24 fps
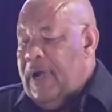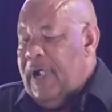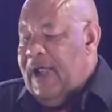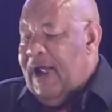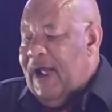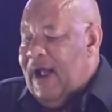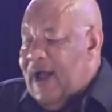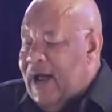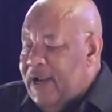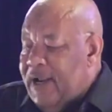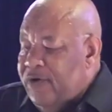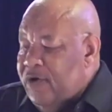
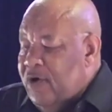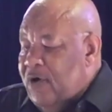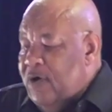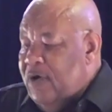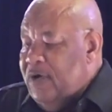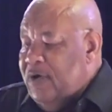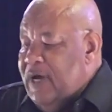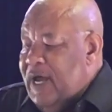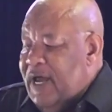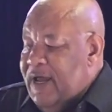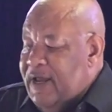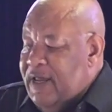yeah
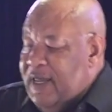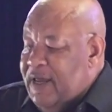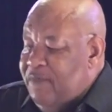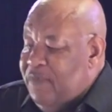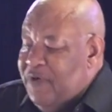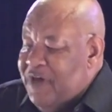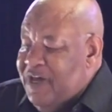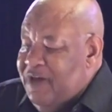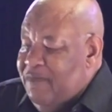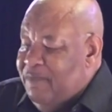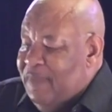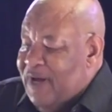no hey
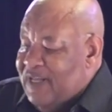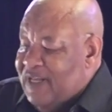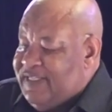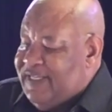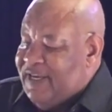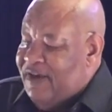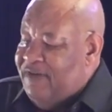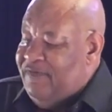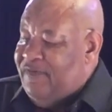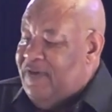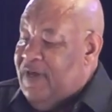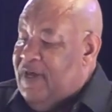ibima
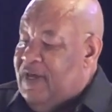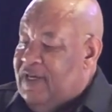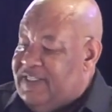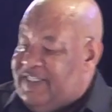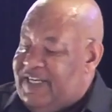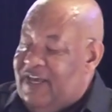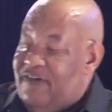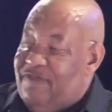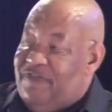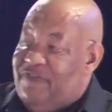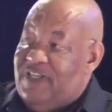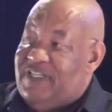se
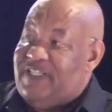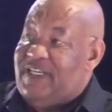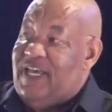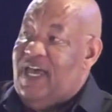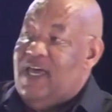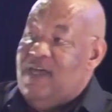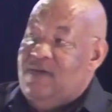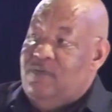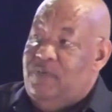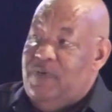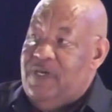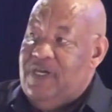se
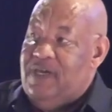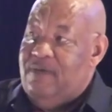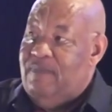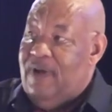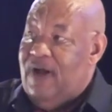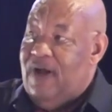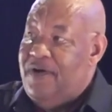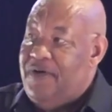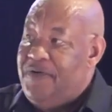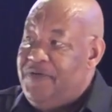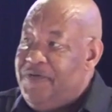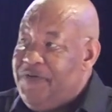
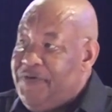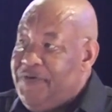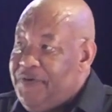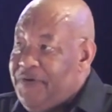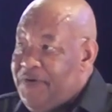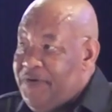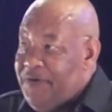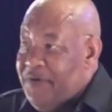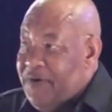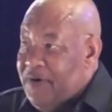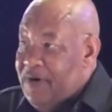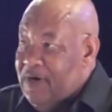se
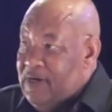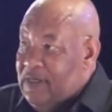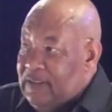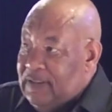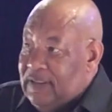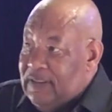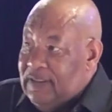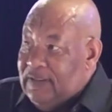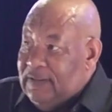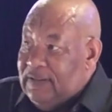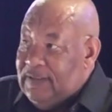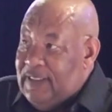
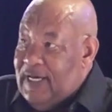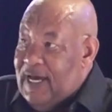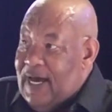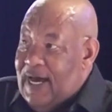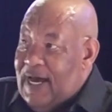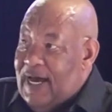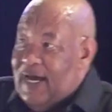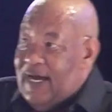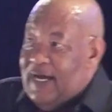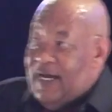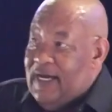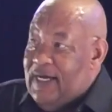
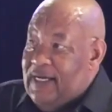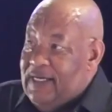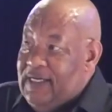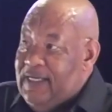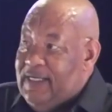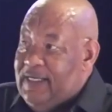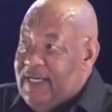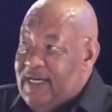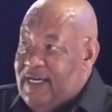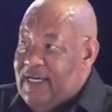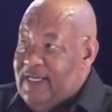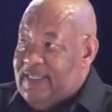yeah,
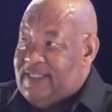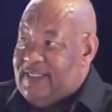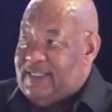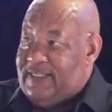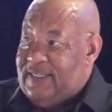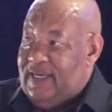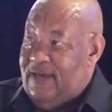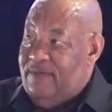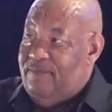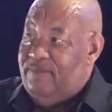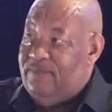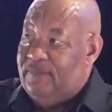it hits them.